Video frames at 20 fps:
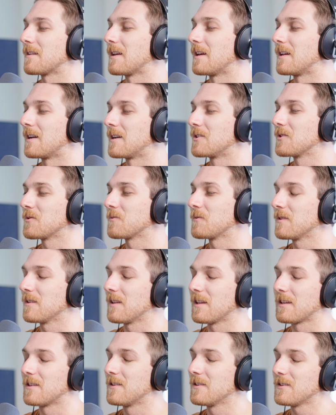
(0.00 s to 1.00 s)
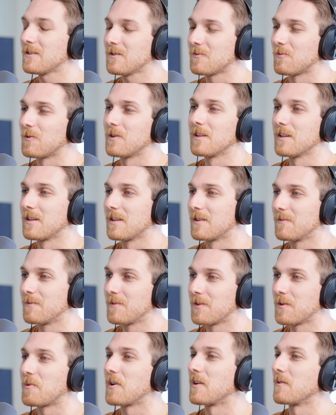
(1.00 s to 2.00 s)
And I just want like this is really
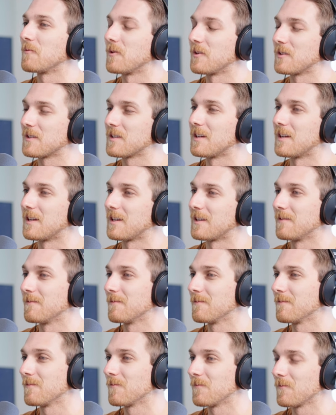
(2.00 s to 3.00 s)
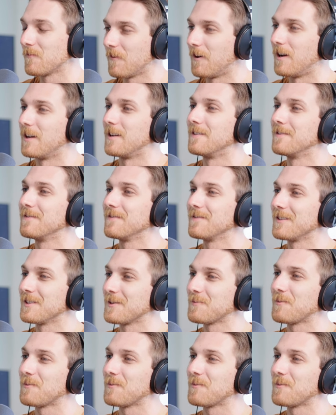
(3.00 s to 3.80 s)
the part where it's getting fun. This